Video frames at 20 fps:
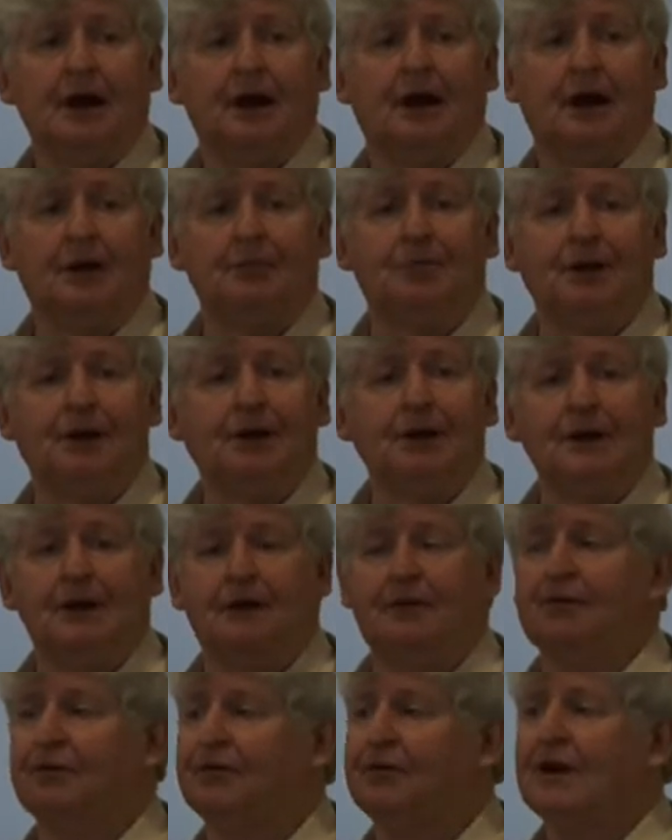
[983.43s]
I
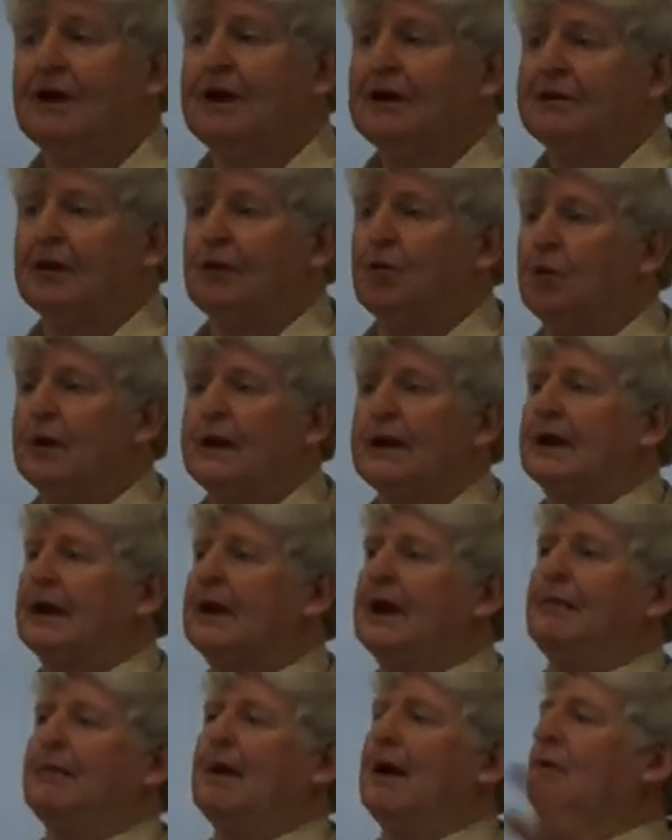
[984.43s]
believe that we can
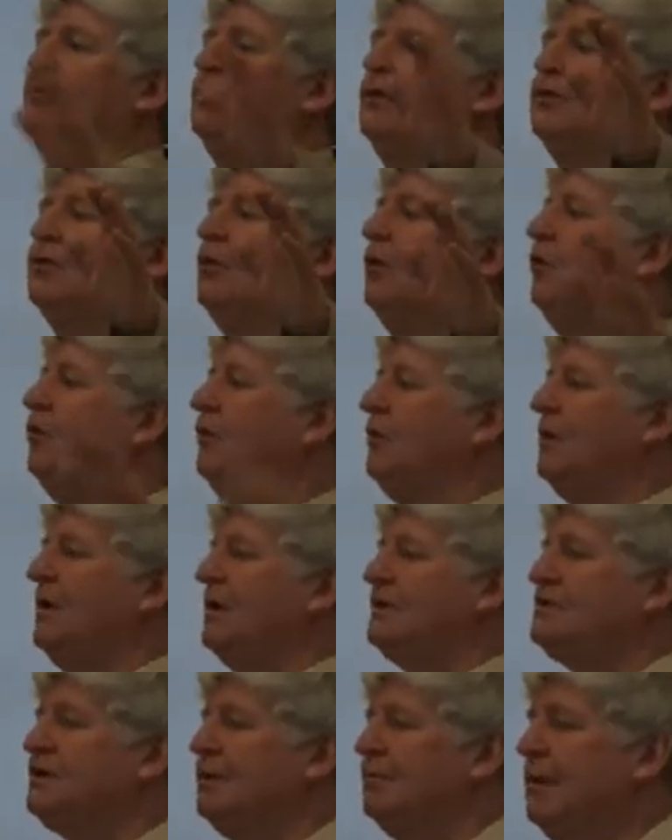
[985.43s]
come out with all the
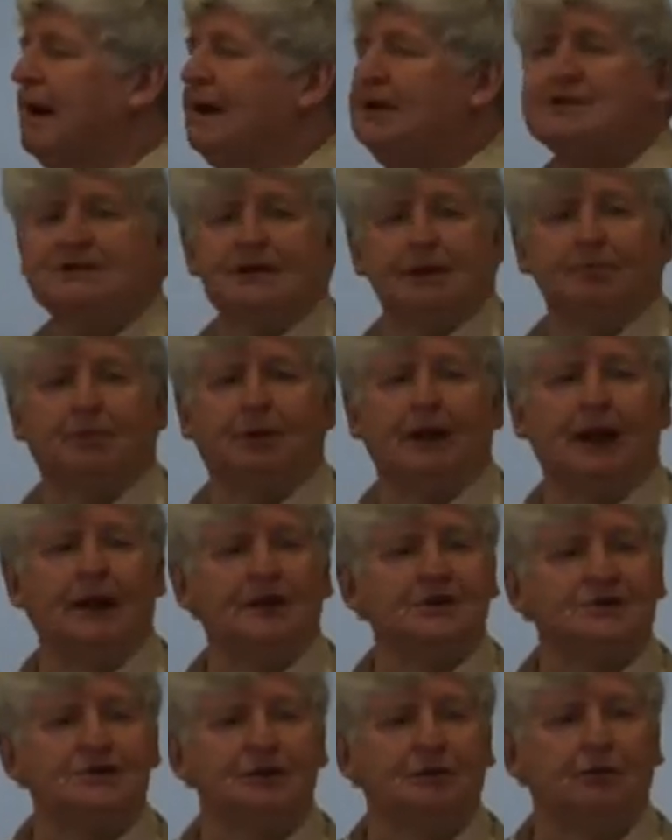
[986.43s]
most amazing
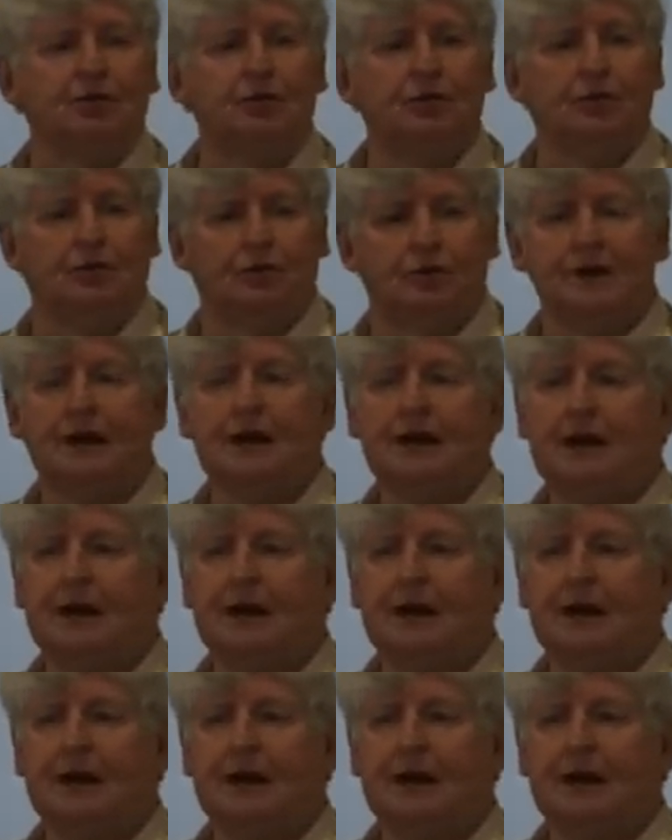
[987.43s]
plans in the world,